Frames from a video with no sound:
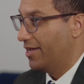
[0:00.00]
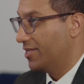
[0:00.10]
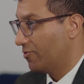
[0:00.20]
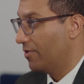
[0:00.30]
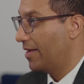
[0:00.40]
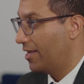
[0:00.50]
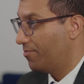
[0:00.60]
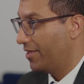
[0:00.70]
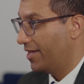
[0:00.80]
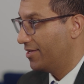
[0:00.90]
And so we made a
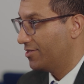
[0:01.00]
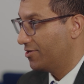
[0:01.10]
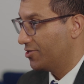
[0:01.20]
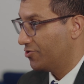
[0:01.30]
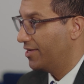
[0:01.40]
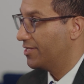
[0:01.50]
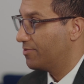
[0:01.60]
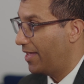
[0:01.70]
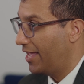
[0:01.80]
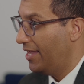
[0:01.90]
plan to treat his
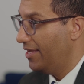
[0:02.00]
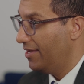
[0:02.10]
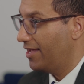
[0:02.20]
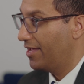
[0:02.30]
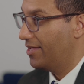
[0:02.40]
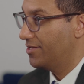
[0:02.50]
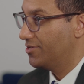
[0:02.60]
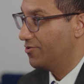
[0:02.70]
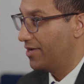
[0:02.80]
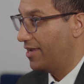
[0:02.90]
pain and
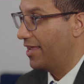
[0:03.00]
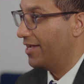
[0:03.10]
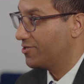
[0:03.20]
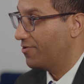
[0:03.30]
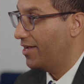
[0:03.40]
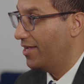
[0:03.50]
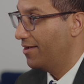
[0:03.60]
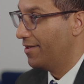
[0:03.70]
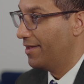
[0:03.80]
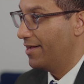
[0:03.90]
to get an x-ray.
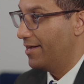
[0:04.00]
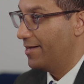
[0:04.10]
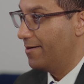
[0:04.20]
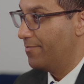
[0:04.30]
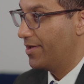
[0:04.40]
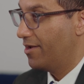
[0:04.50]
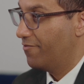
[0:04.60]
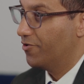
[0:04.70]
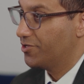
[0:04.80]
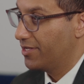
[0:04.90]
And
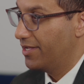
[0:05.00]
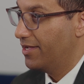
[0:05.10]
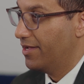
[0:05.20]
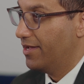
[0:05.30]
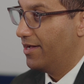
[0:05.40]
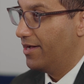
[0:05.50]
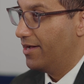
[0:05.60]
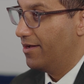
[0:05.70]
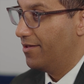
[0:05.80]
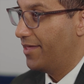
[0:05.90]
unfortunately,
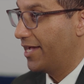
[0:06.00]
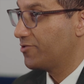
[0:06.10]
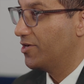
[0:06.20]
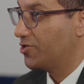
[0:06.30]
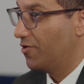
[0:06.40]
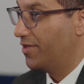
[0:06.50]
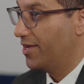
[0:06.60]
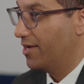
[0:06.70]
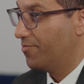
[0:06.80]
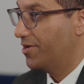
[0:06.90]
the x-ray showed that he
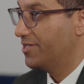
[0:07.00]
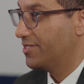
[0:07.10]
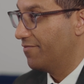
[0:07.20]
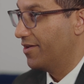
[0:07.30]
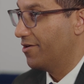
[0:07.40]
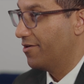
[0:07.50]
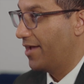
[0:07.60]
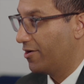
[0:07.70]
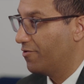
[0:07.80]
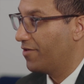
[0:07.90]
had a pretty severe
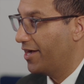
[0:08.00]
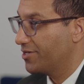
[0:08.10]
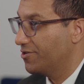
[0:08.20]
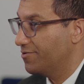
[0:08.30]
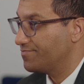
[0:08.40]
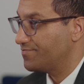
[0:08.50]
ankle fracture.